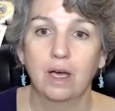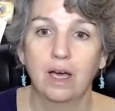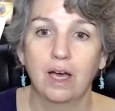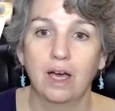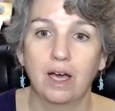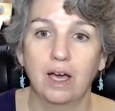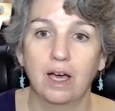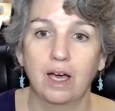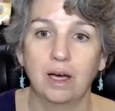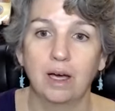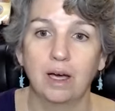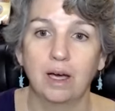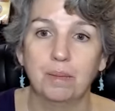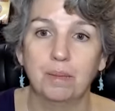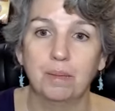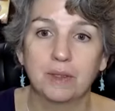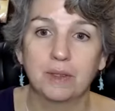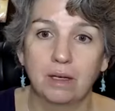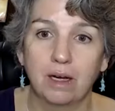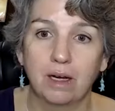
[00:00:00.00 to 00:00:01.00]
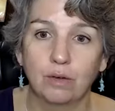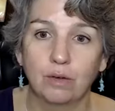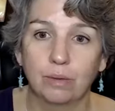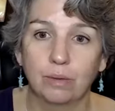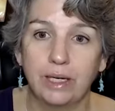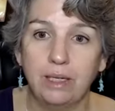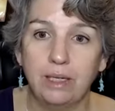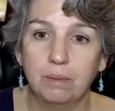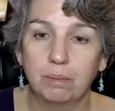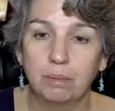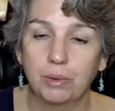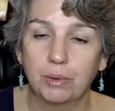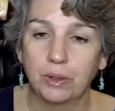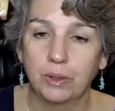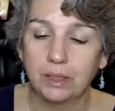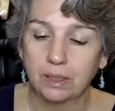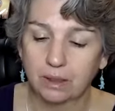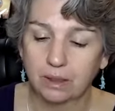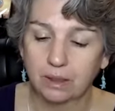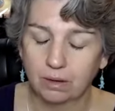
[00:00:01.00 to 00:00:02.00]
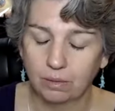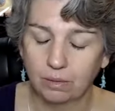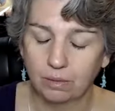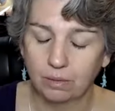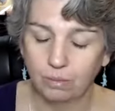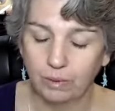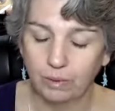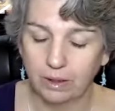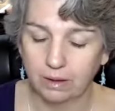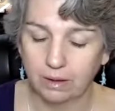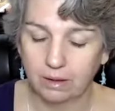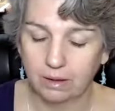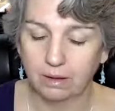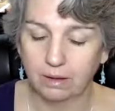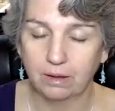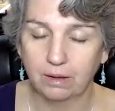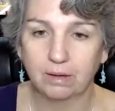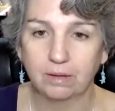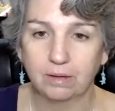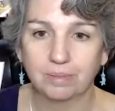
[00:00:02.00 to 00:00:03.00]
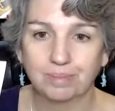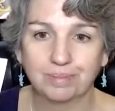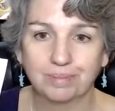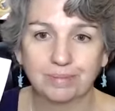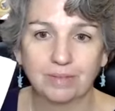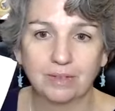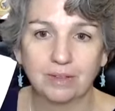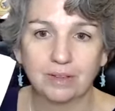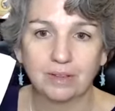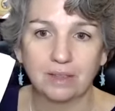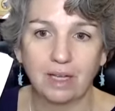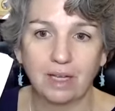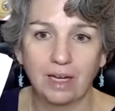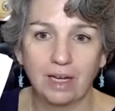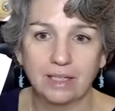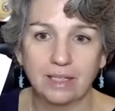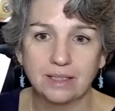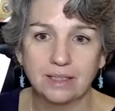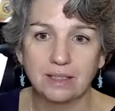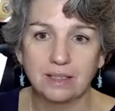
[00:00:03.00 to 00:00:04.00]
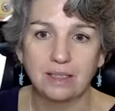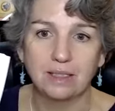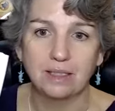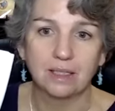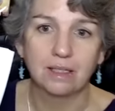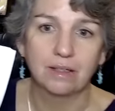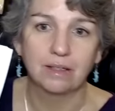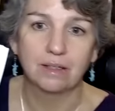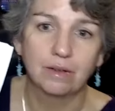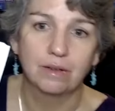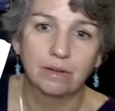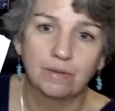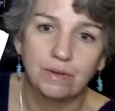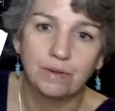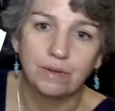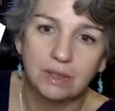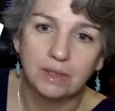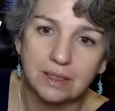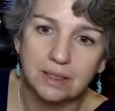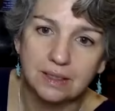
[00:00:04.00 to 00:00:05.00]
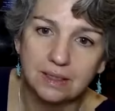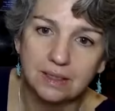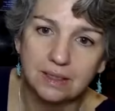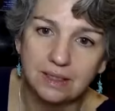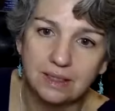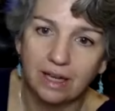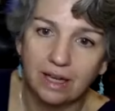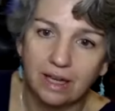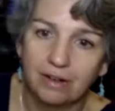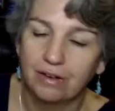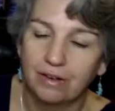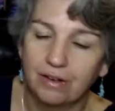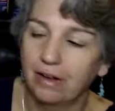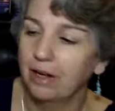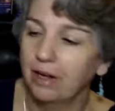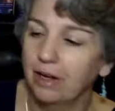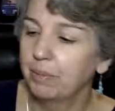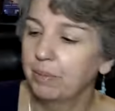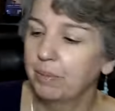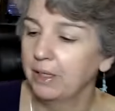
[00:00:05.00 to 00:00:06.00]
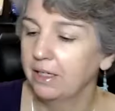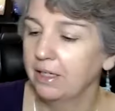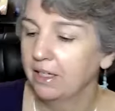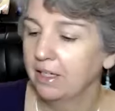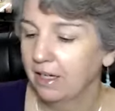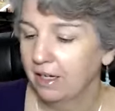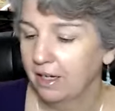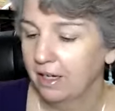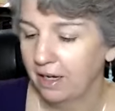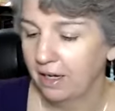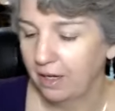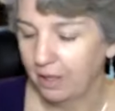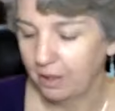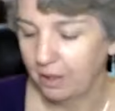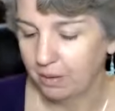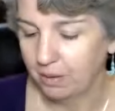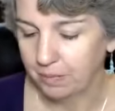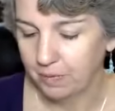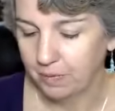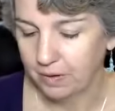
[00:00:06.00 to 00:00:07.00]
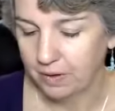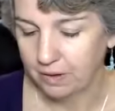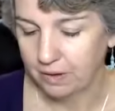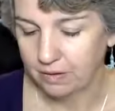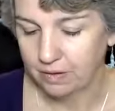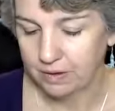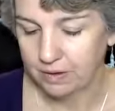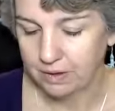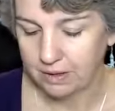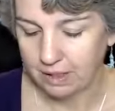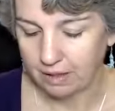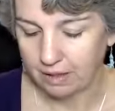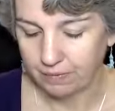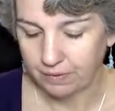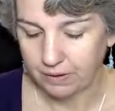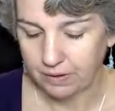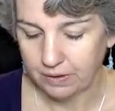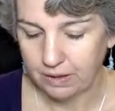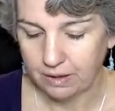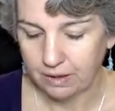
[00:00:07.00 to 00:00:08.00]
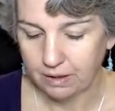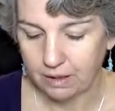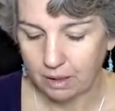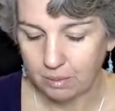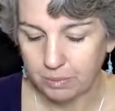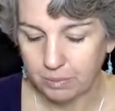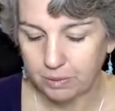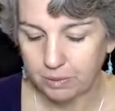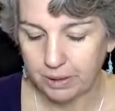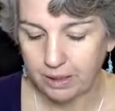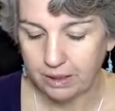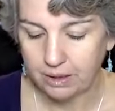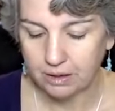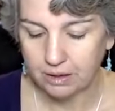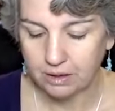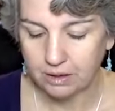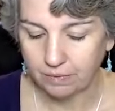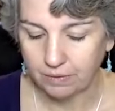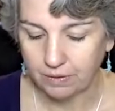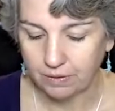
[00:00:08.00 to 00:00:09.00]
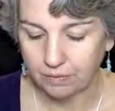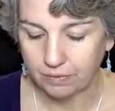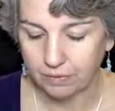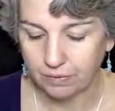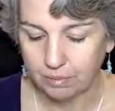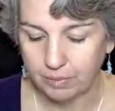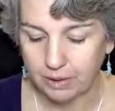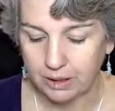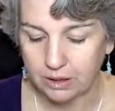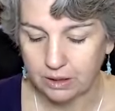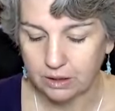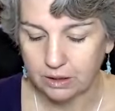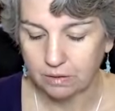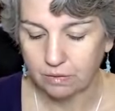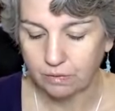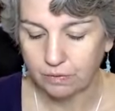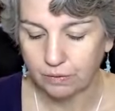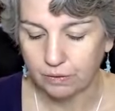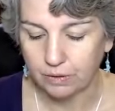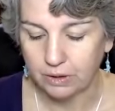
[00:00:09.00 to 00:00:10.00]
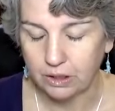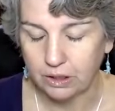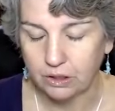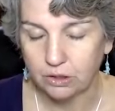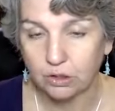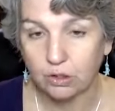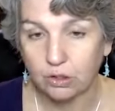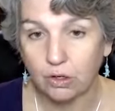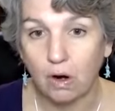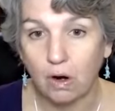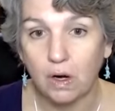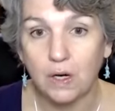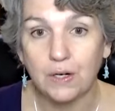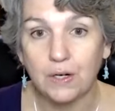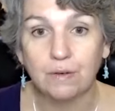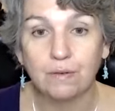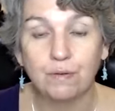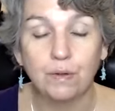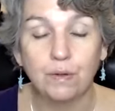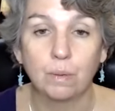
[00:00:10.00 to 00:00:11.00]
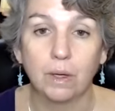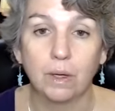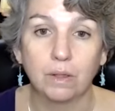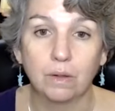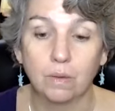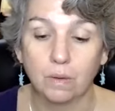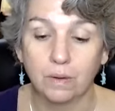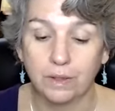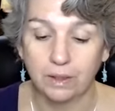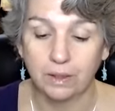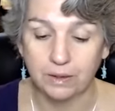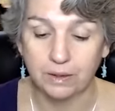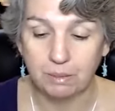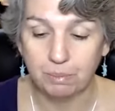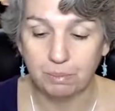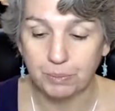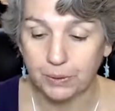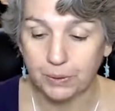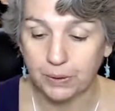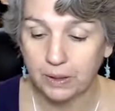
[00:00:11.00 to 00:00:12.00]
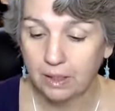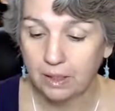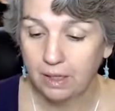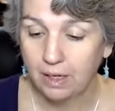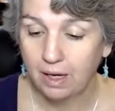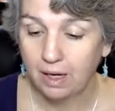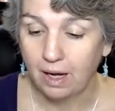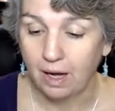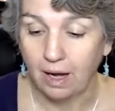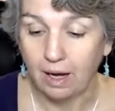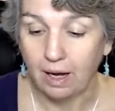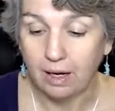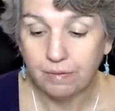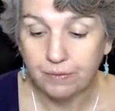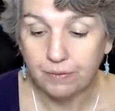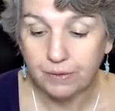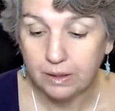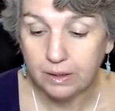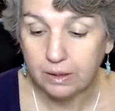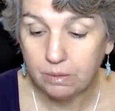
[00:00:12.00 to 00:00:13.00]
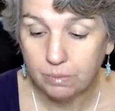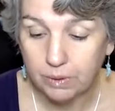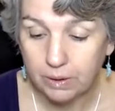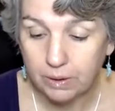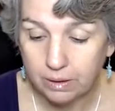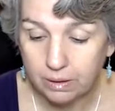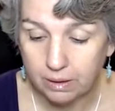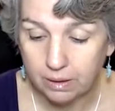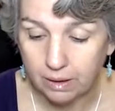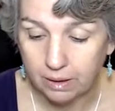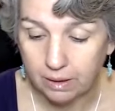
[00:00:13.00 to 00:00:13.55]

It's got a great book with lots of detail. I don't know if you can see that or not, but there's definitely a couple of pages of information for each card if you want to go a little deeper. I find with